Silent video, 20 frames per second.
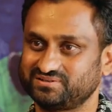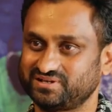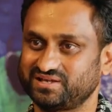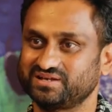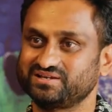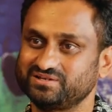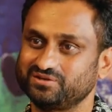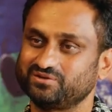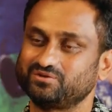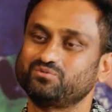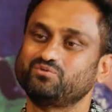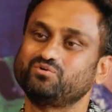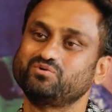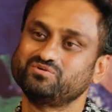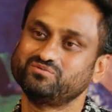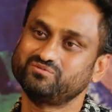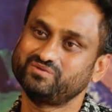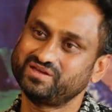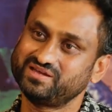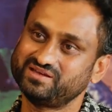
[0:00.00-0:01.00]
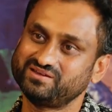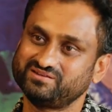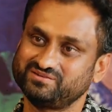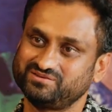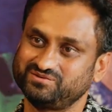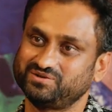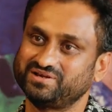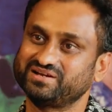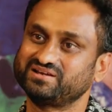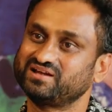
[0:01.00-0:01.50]
At your own way,
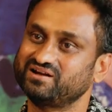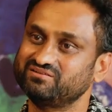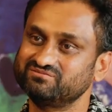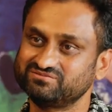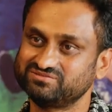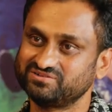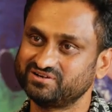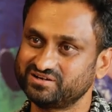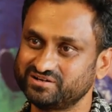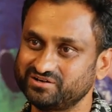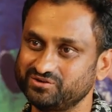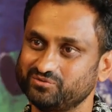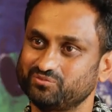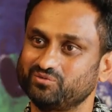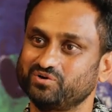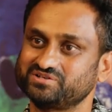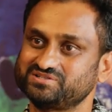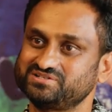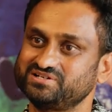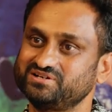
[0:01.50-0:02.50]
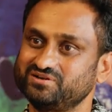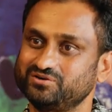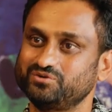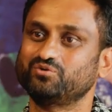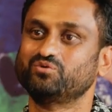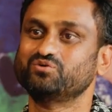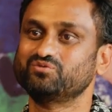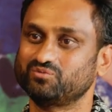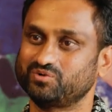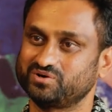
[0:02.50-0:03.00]
your comfort, you watch it or
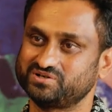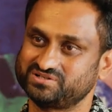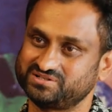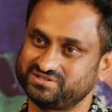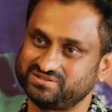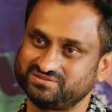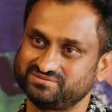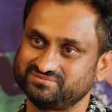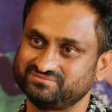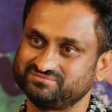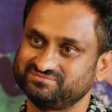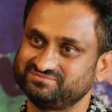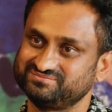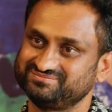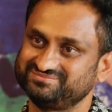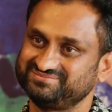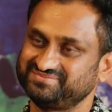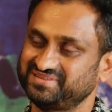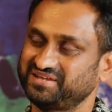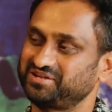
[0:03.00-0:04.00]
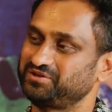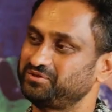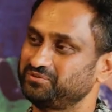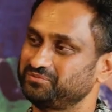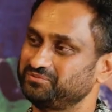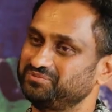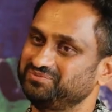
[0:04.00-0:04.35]
don't watch it. Thank you.